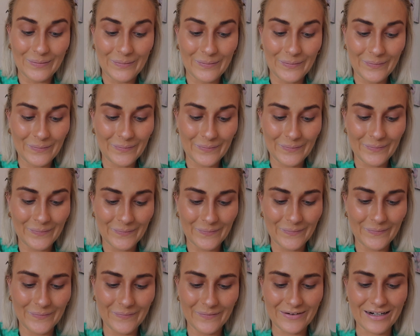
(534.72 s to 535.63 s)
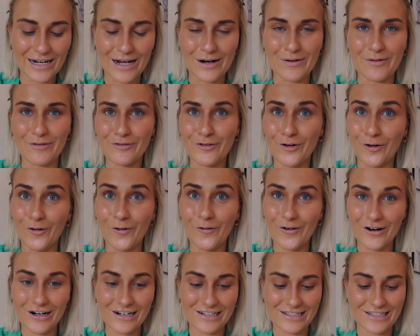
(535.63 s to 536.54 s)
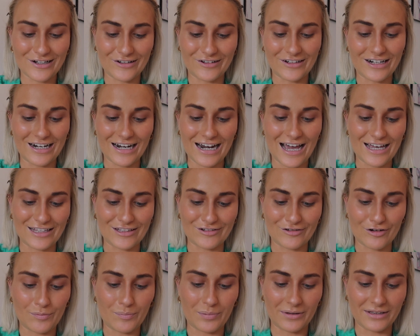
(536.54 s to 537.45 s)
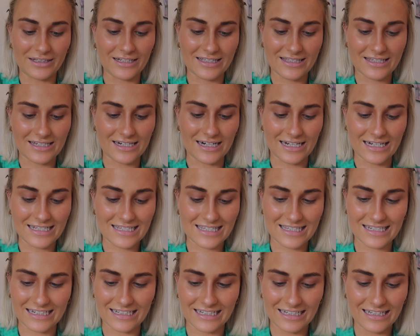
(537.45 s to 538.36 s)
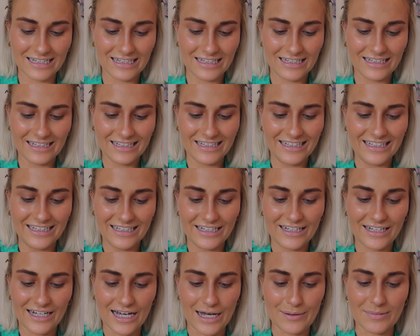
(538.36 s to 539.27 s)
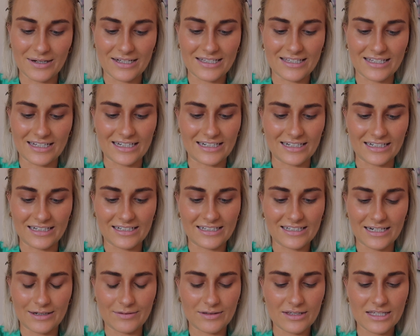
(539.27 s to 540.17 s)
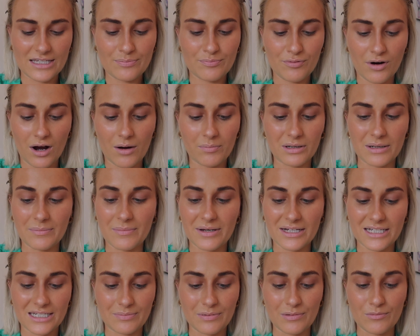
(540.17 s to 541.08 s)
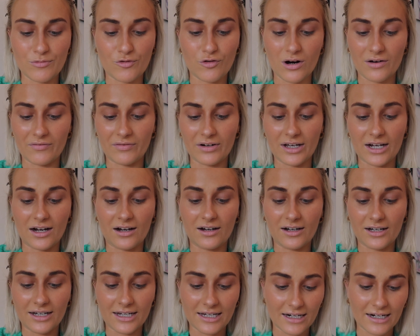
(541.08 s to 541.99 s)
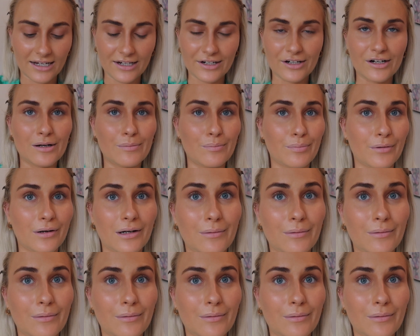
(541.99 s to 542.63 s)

Now, of course, I'm gonna lather up on this nicely. I'm excited. Now, this is probably meant to be more of like a highlighter, but